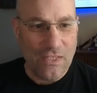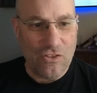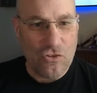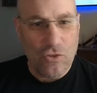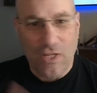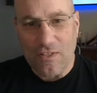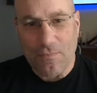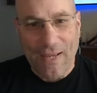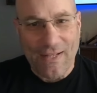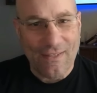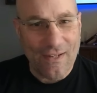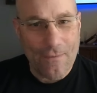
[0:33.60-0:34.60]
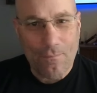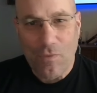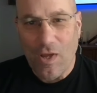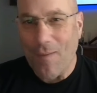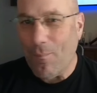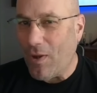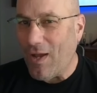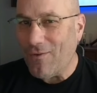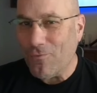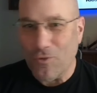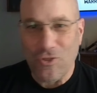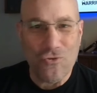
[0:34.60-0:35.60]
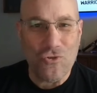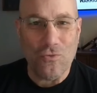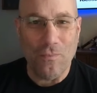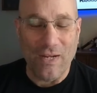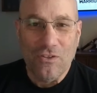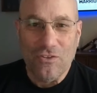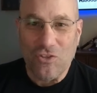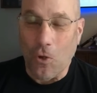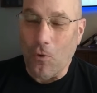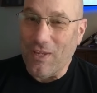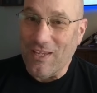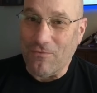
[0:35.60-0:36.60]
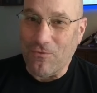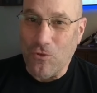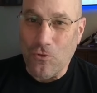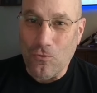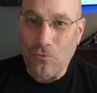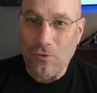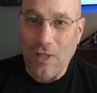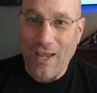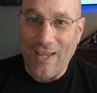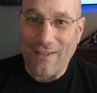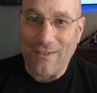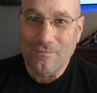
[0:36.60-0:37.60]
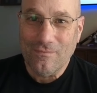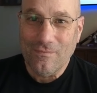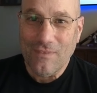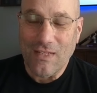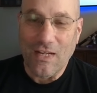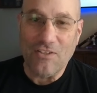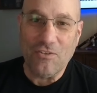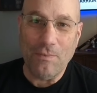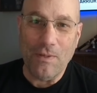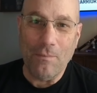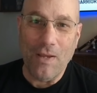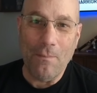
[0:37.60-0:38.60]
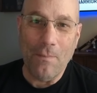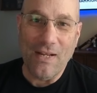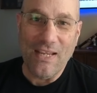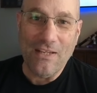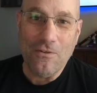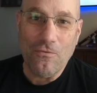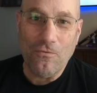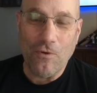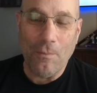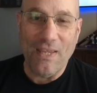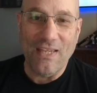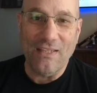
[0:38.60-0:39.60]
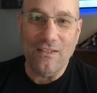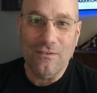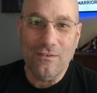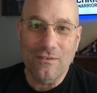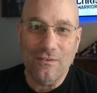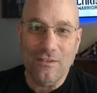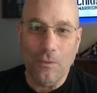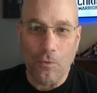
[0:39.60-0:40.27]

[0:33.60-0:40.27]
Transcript: two guns back there, I bought with YouTube money. So if you like that I spend my money from a liberal